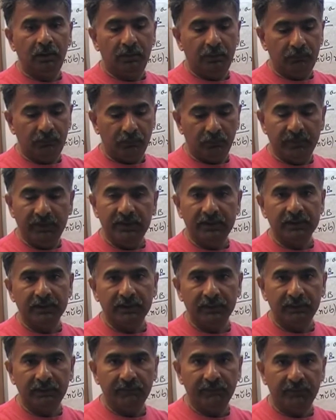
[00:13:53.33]
for many
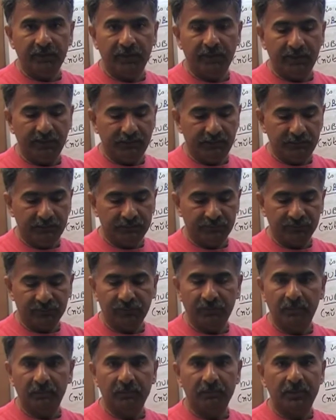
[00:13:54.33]
years and I just
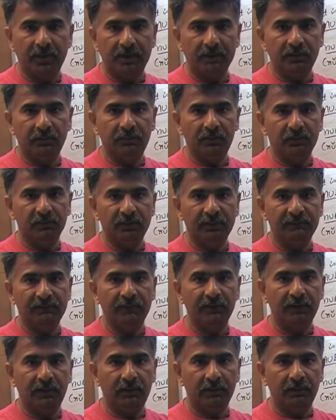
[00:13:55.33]
never bothered to actually
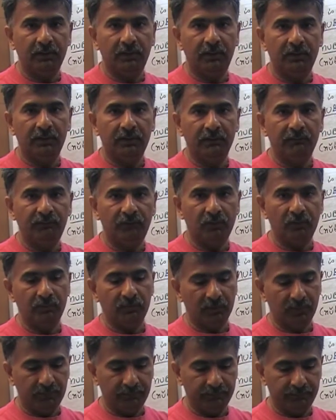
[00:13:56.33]
sit down and learn them
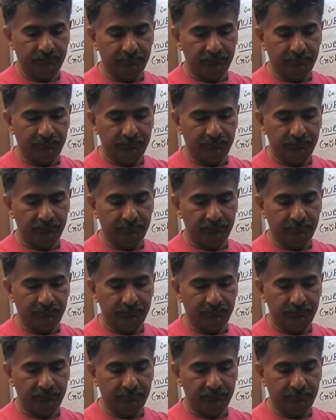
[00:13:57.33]
formally.